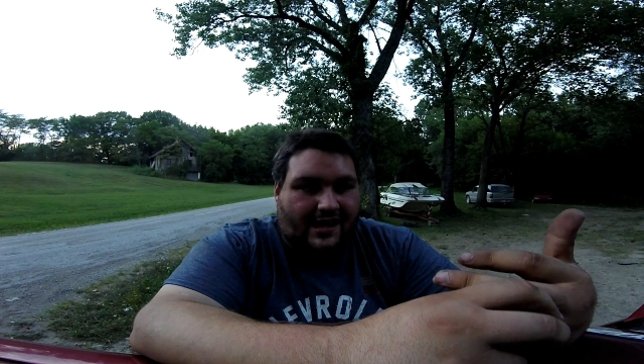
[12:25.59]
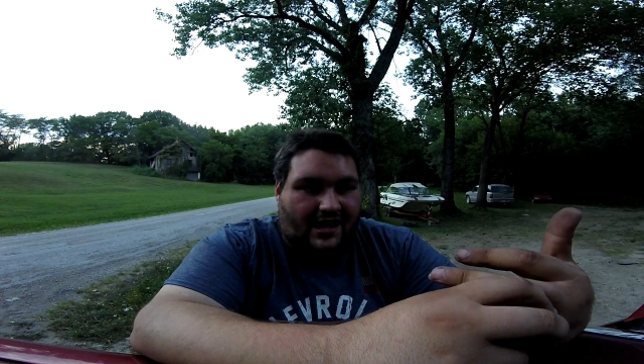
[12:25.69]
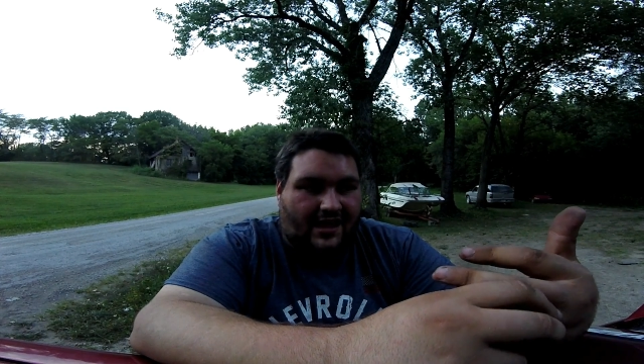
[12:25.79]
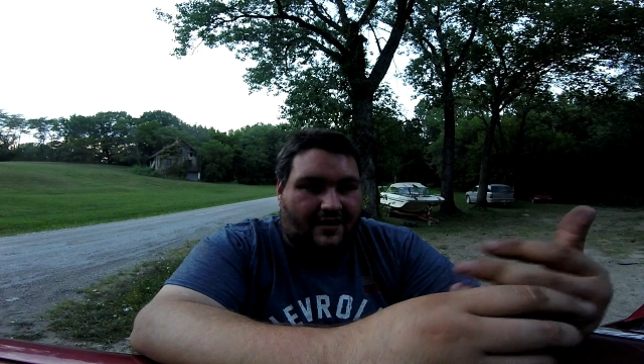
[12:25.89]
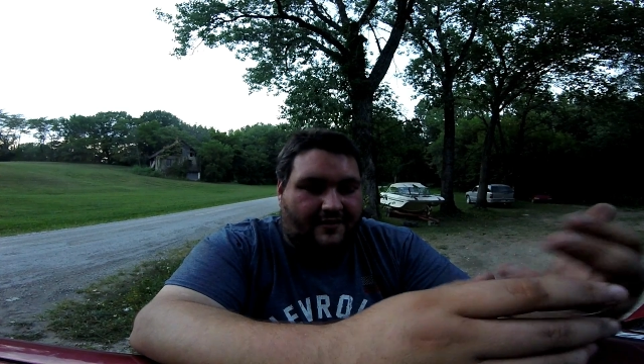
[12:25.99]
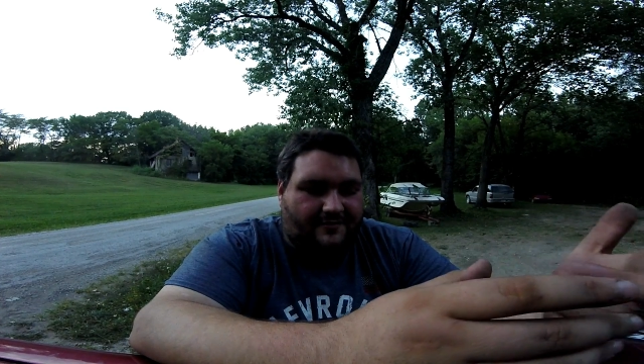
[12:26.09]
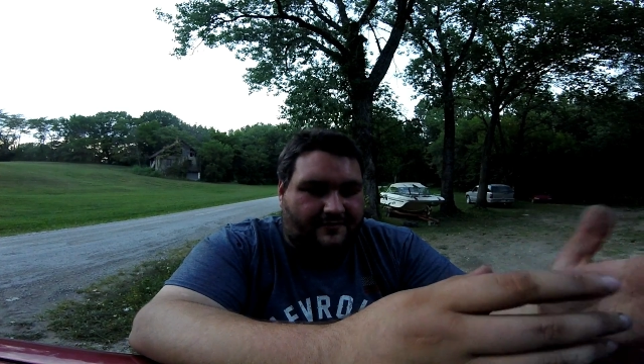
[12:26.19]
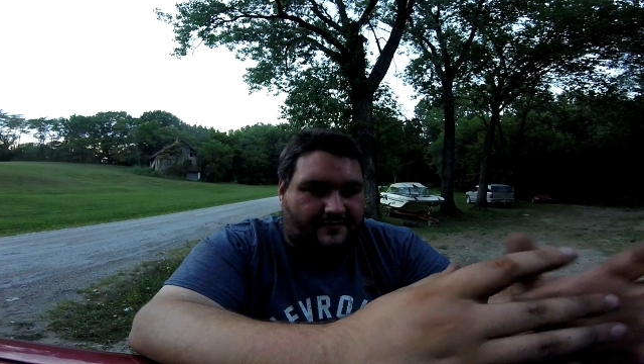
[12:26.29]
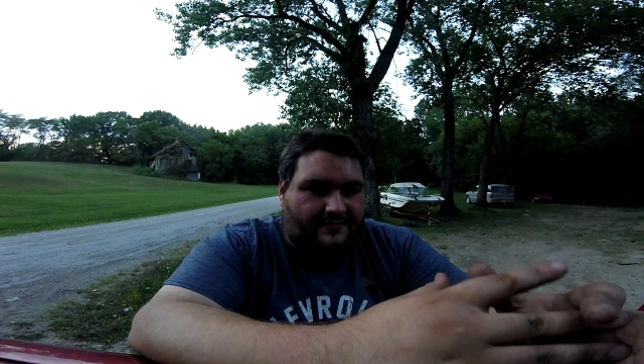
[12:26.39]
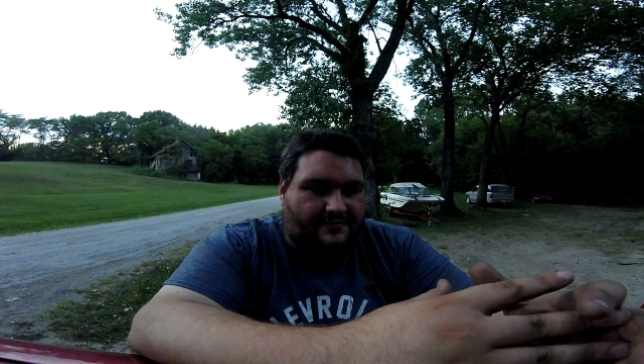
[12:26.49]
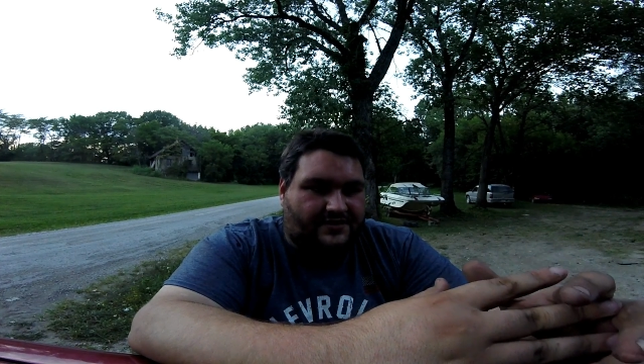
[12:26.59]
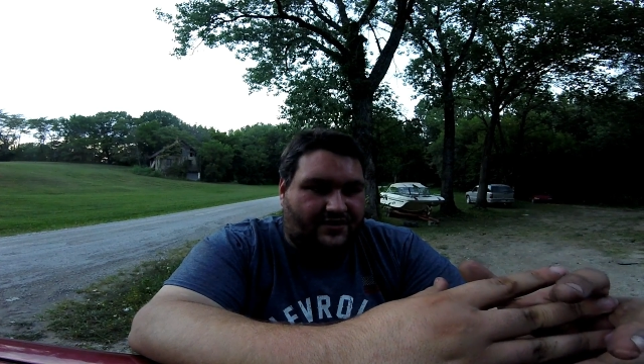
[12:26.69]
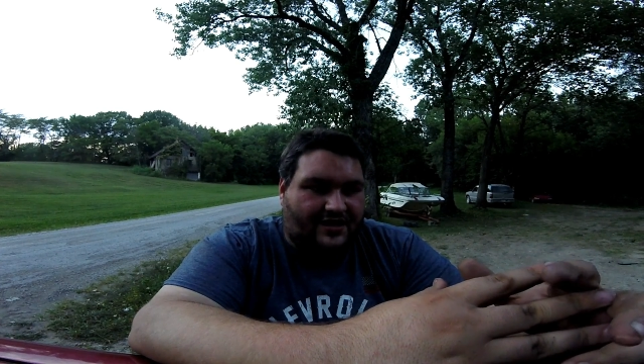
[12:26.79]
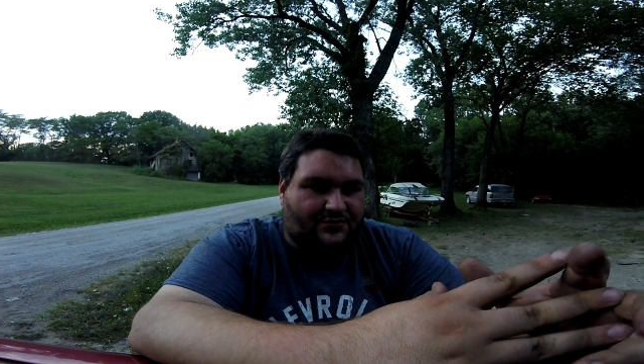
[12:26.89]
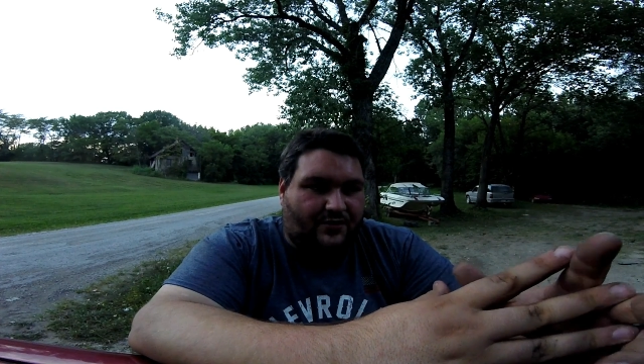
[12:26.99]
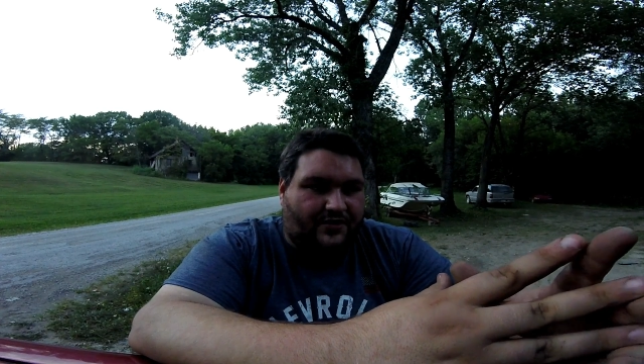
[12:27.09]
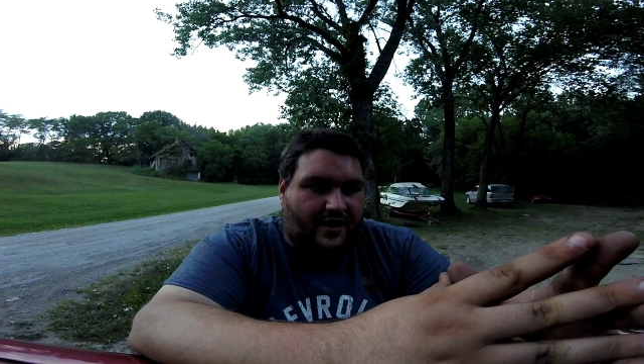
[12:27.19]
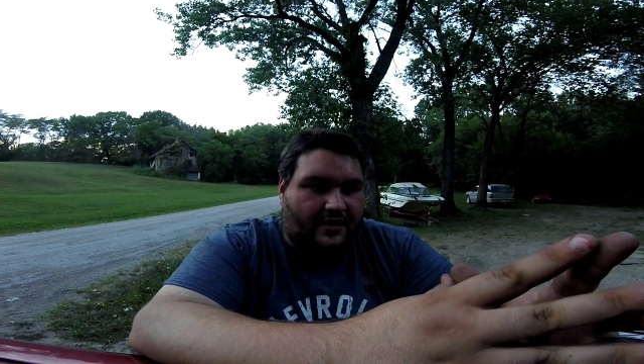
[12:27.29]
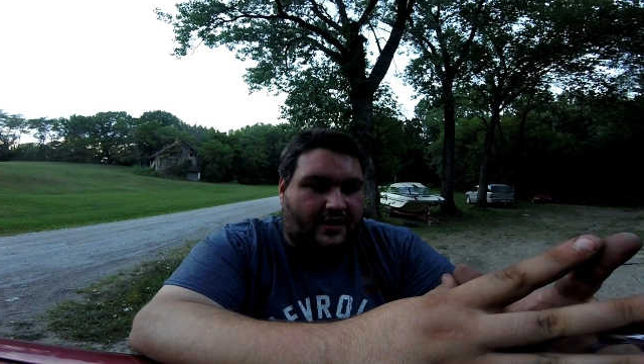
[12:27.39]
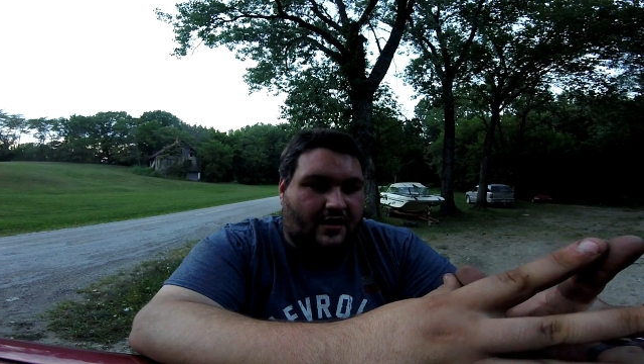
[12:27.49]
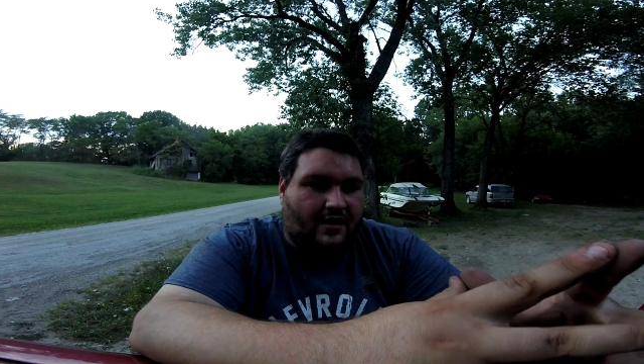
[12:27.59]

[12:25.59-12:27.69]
So that's one thing.